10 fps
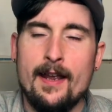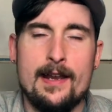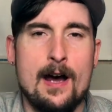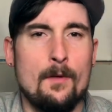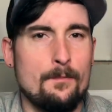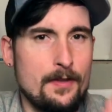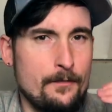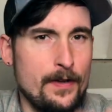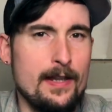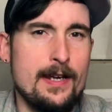Now, the
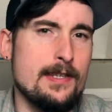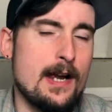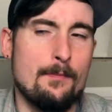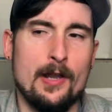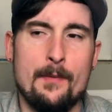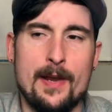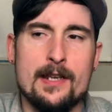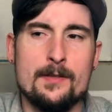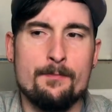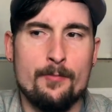feeling in the upper lip
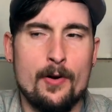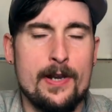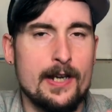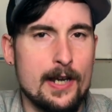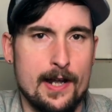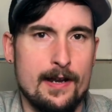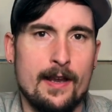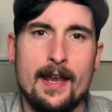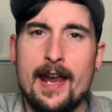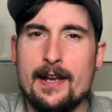is pretty good.
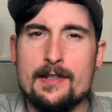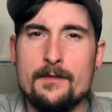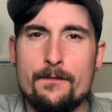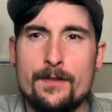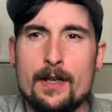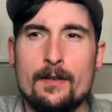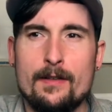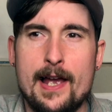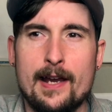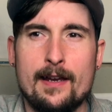It doesn't feel
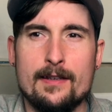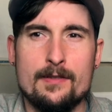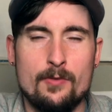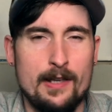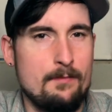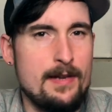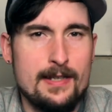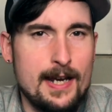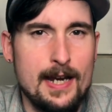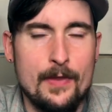like it's really
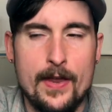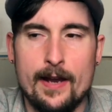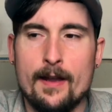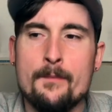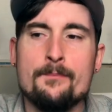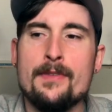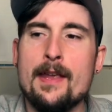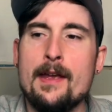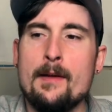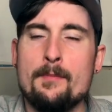missing anything,
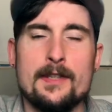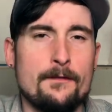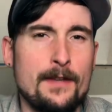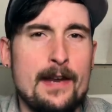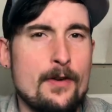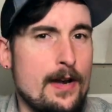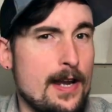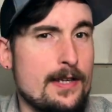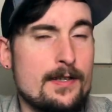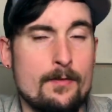but the flavor
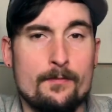is